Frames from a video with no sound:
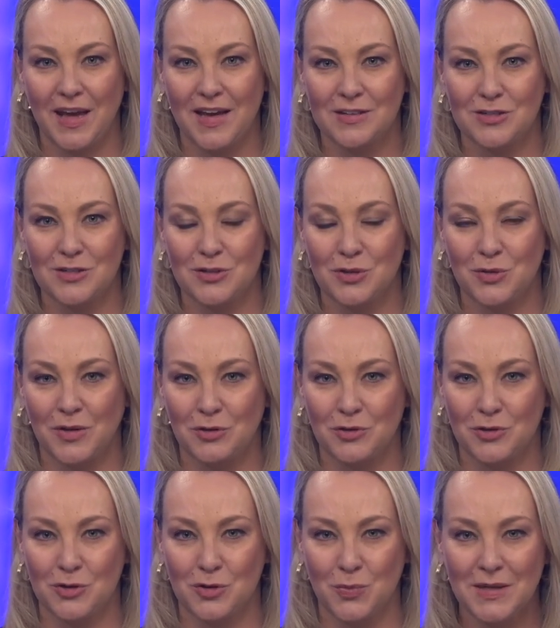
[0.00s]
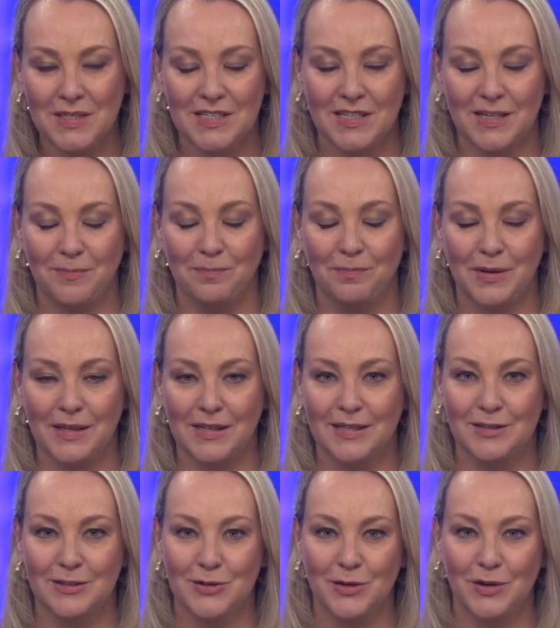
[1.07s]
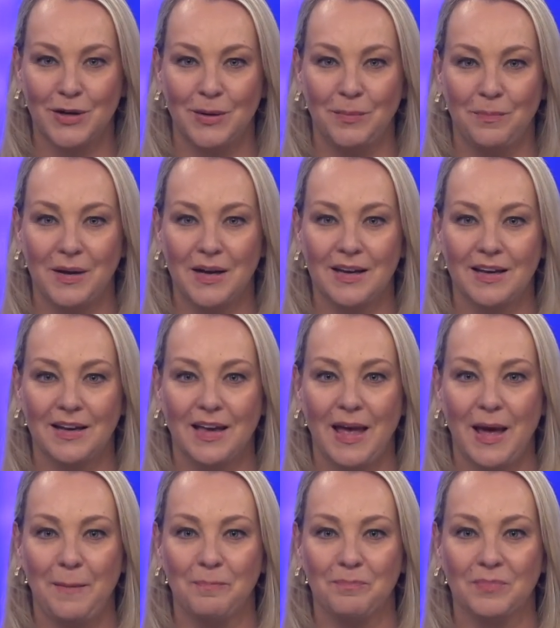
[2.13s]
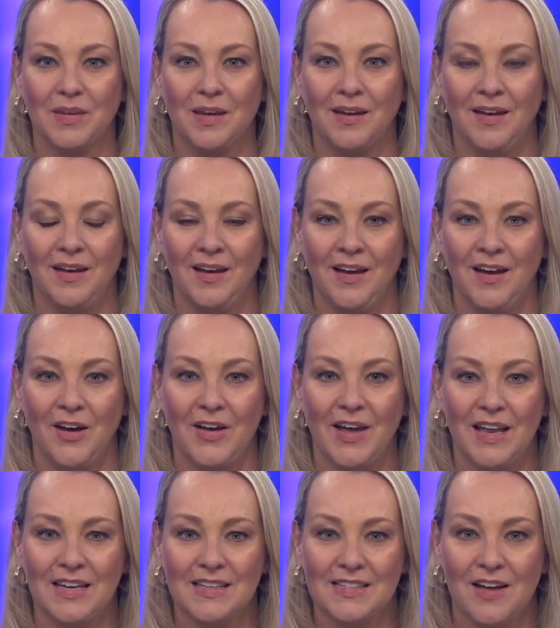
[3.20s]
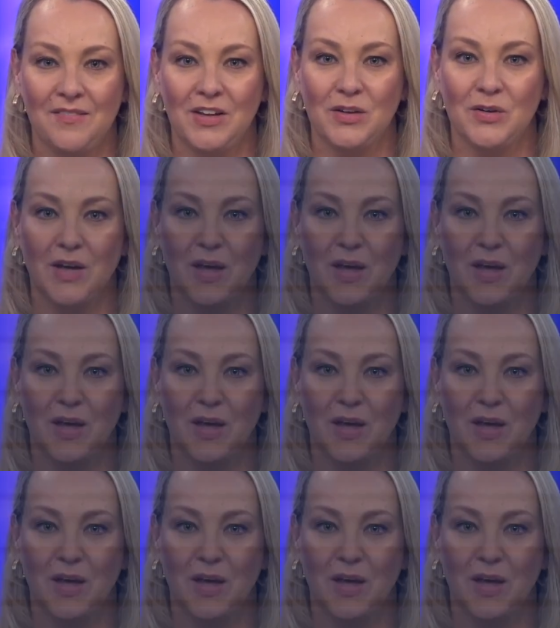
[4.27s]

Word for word: has $220 billion market cap. Okay, let's have a look